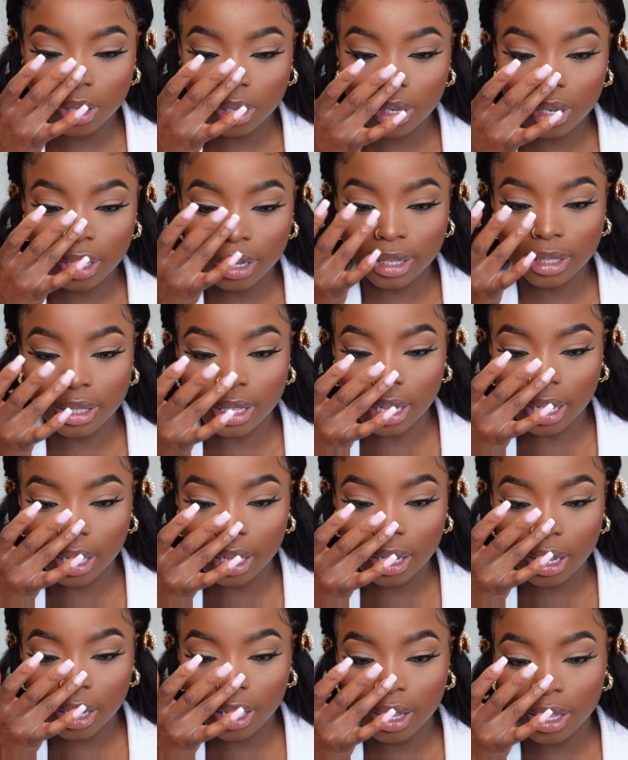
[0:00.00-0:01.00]
like
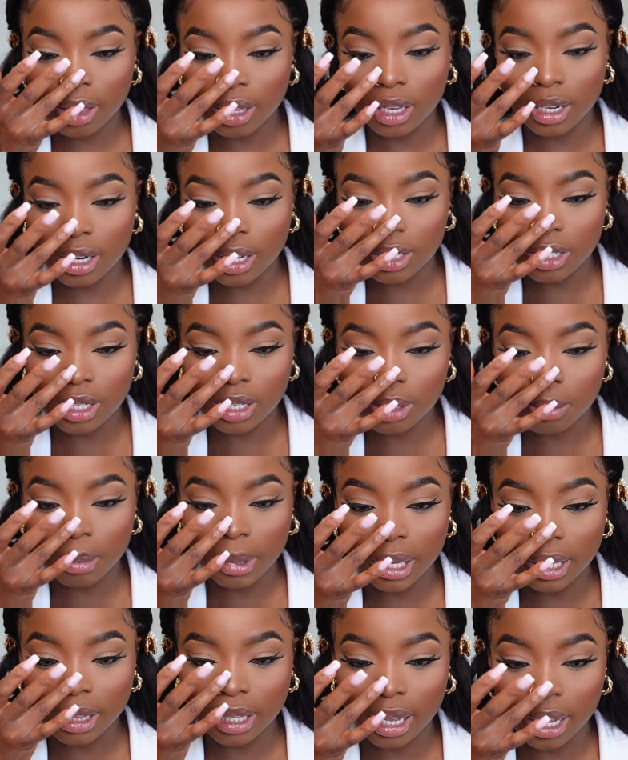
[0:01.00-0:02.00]
that. And then let's just
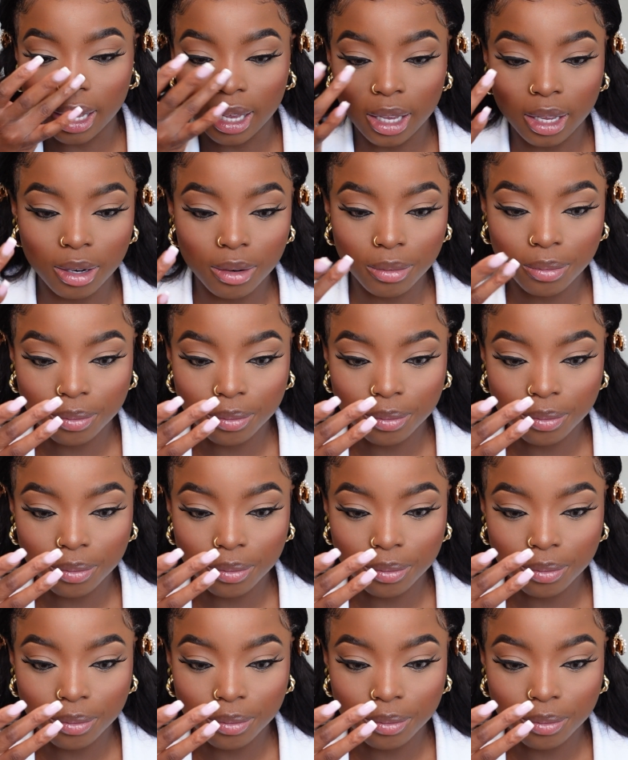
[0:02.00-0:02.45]
blend that in.